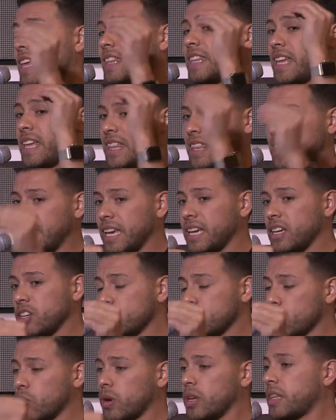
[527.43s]
and that they
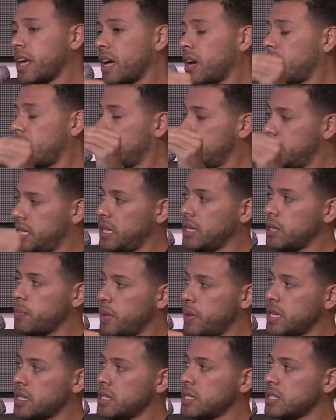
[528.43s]
enjoyed that on a daily
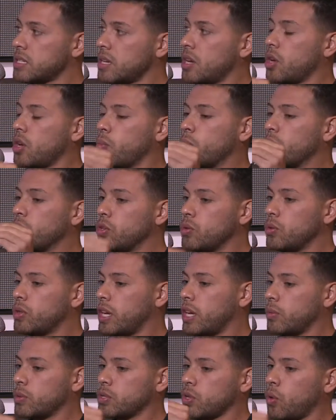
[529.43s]
basis, we knew
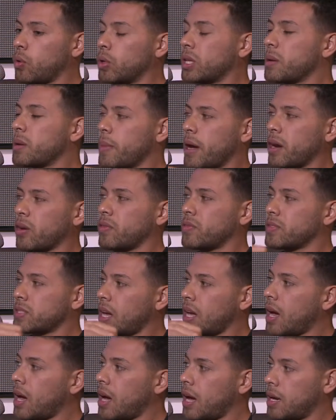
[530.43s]
that it was only a matter of
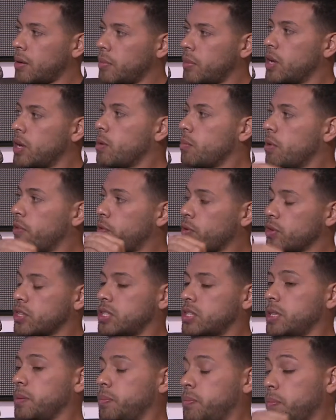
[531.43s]
time before
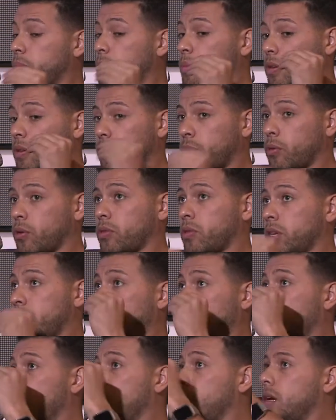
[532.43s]
before the,
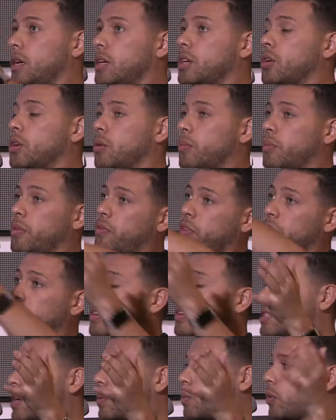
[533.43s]
you know, before the
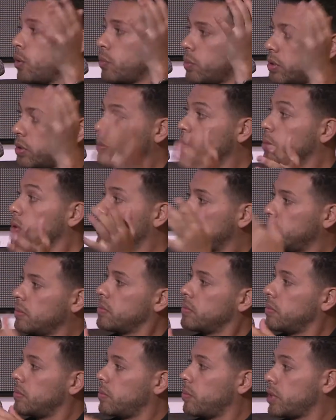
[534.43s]
outside world would would,
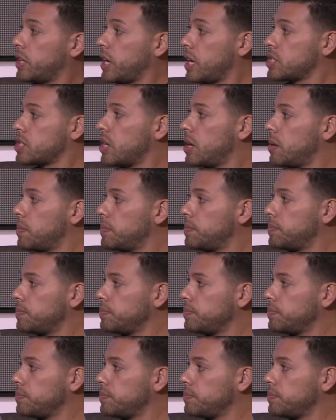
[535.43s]
would catch up.